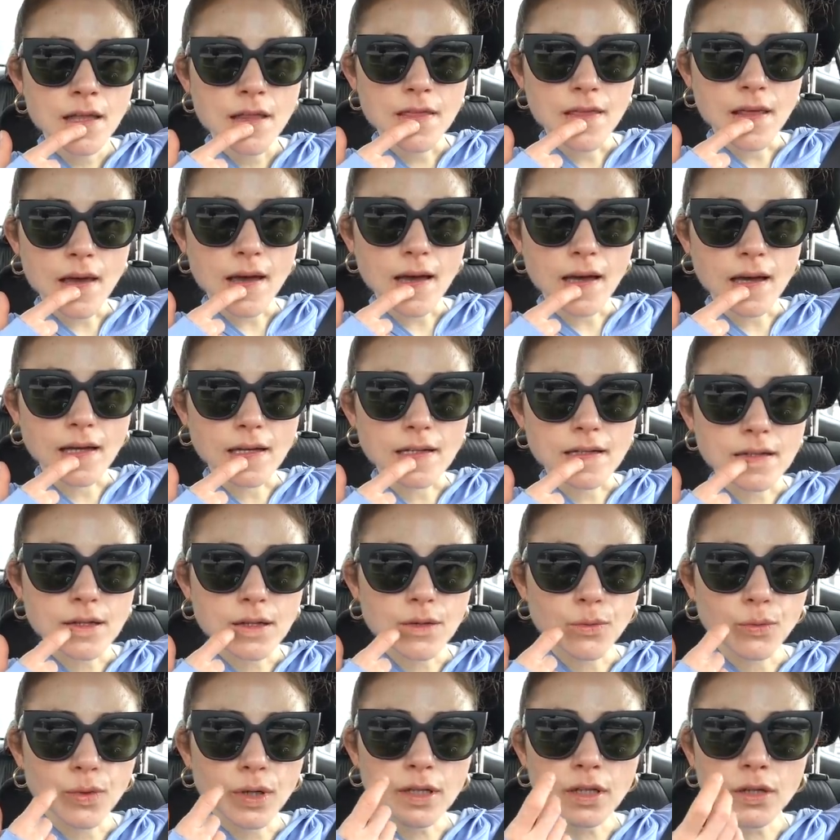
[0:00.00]
that
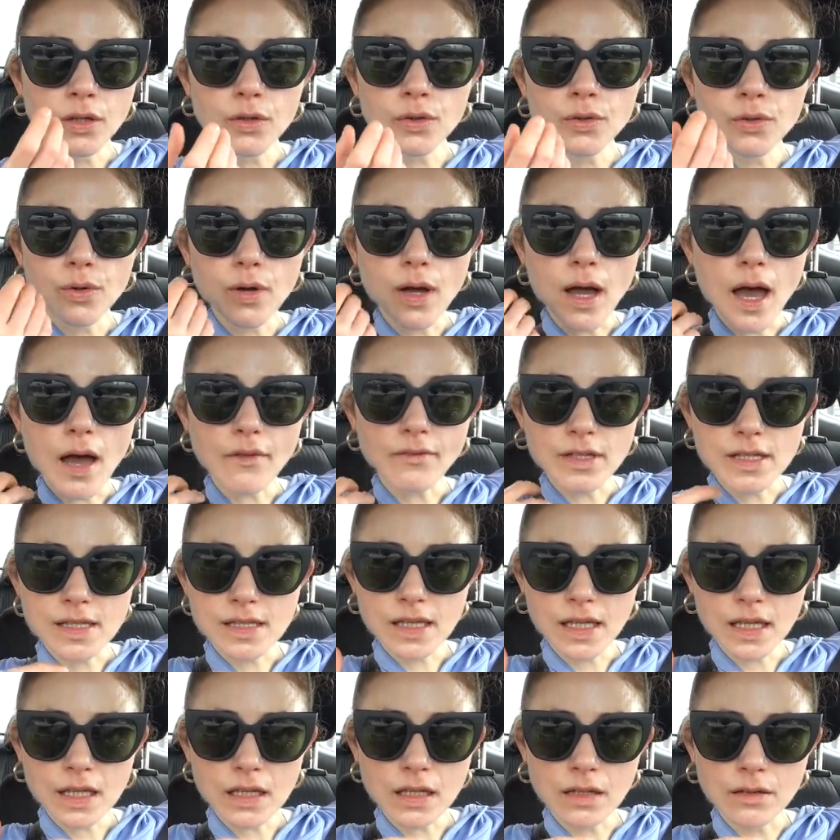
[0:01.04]
when you have a
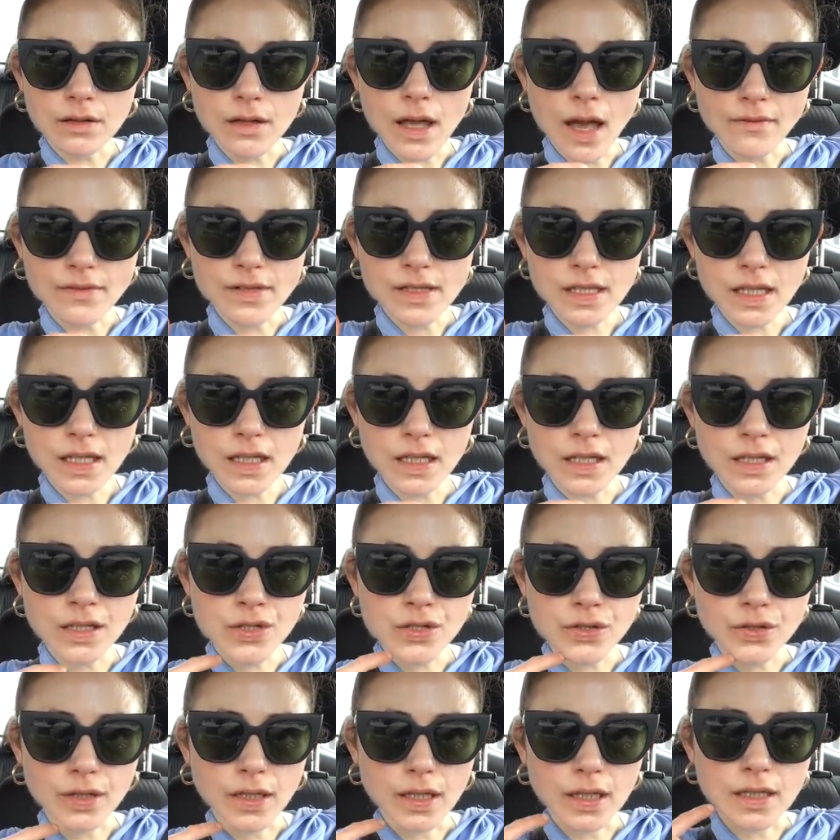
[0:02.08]
skin have skin
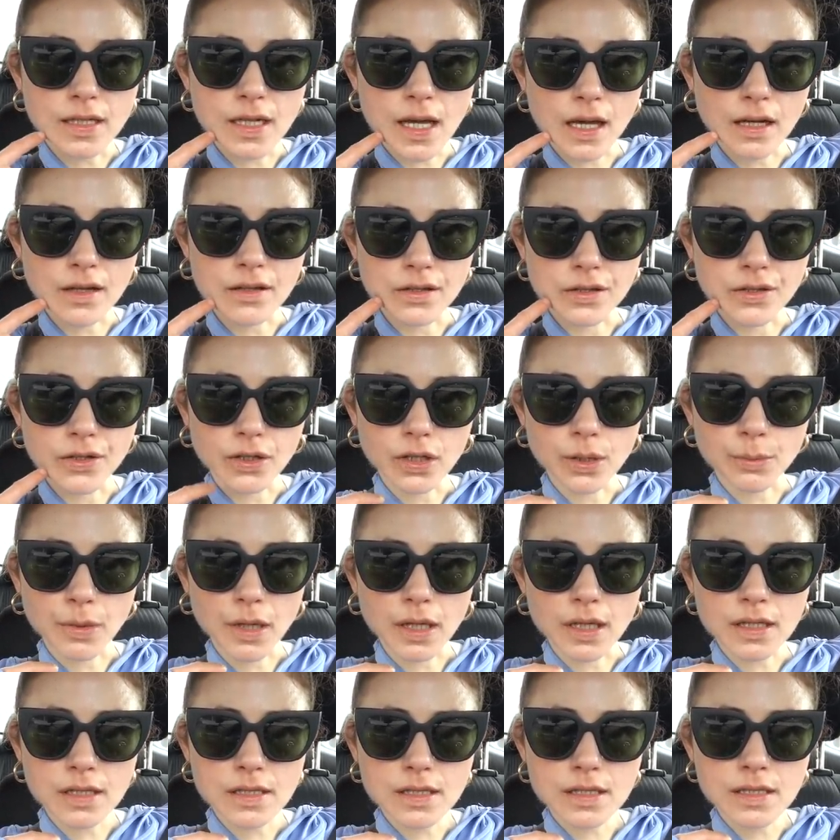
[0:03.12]
injury down in the
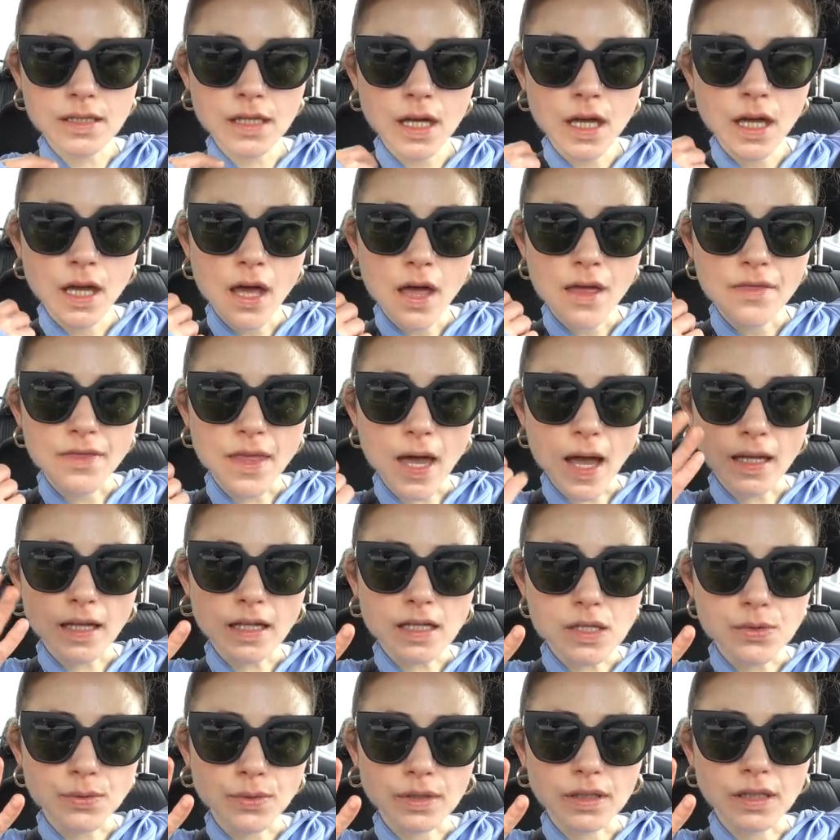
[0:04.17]
dermis that
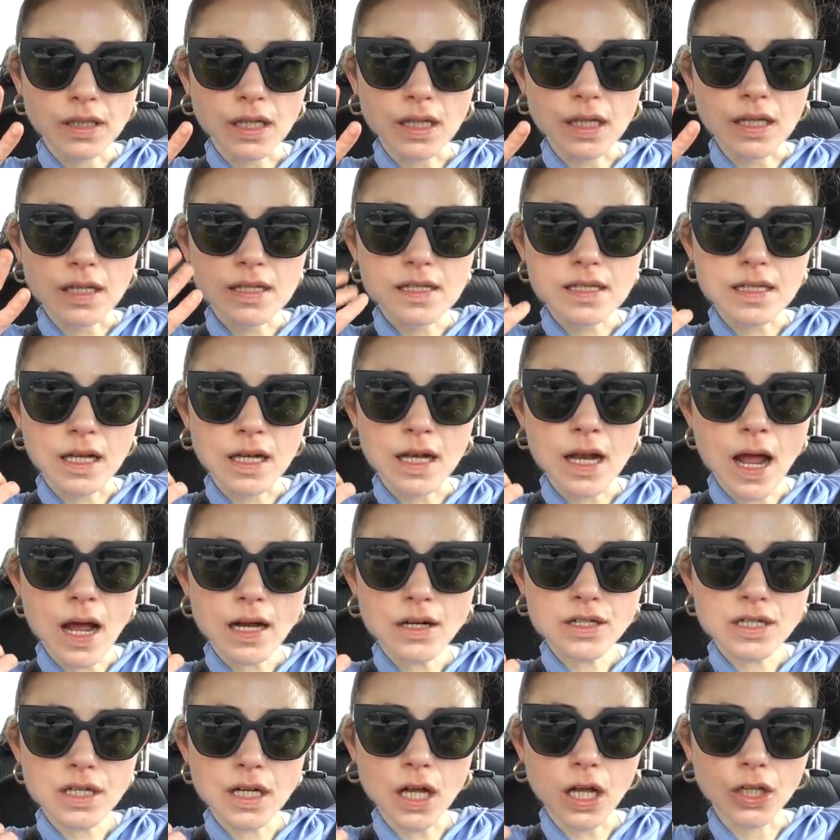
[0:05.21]
gets released and it
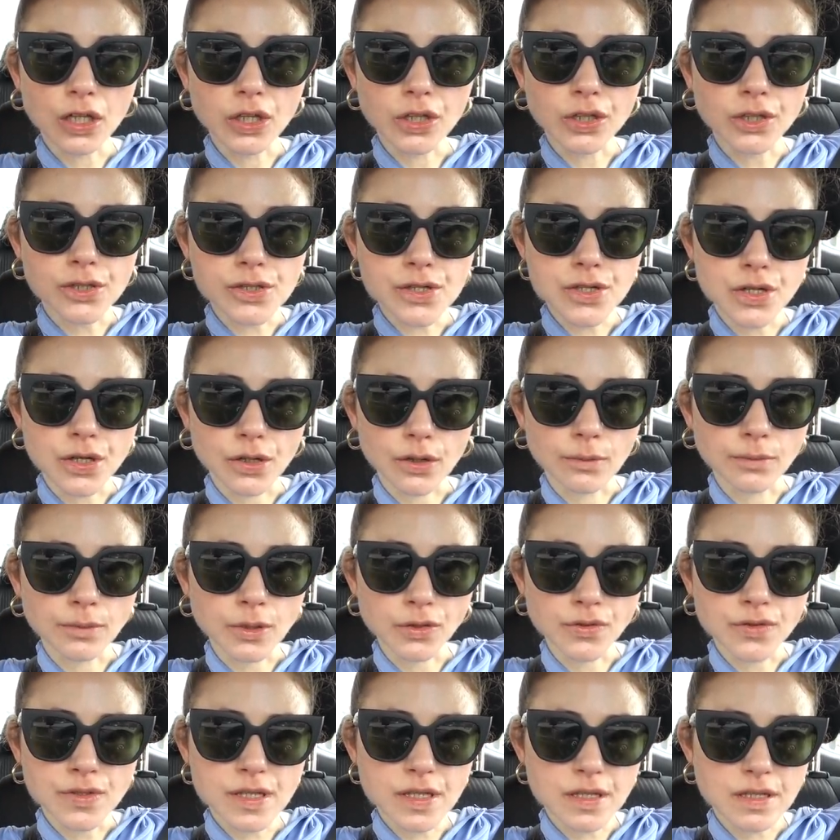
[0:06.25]
actually alerts your
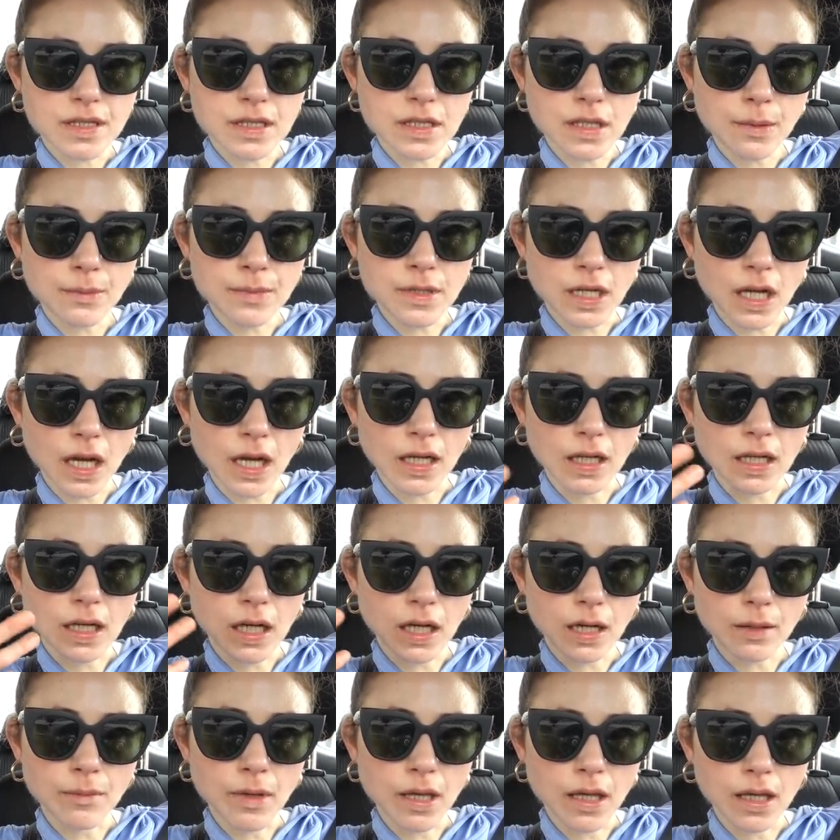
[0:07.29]
immune system to kind of
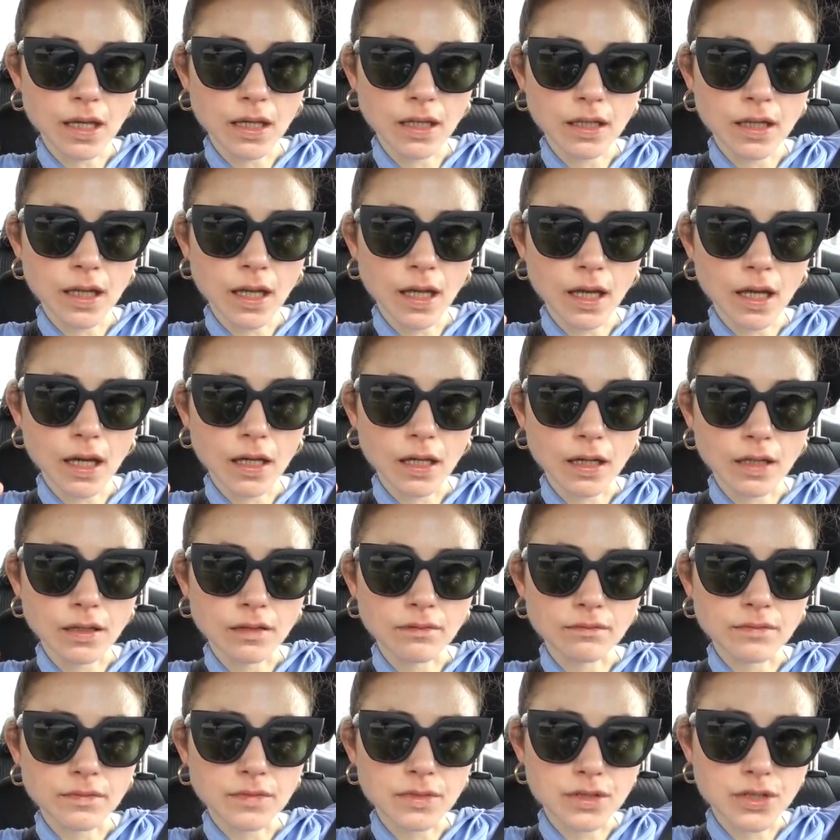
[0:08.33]
come in
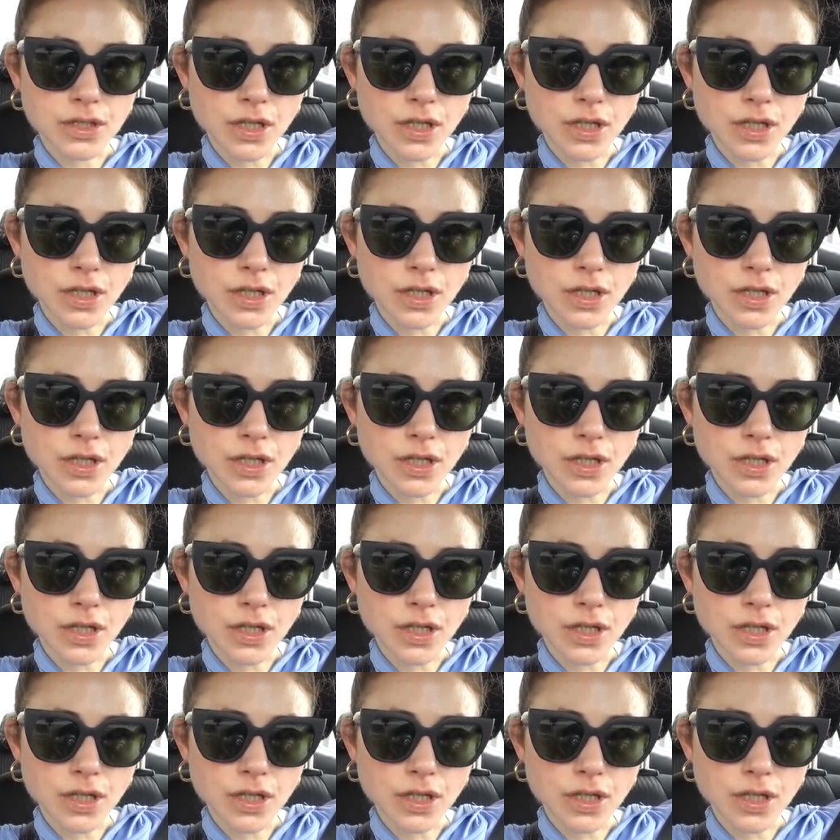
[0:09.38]
and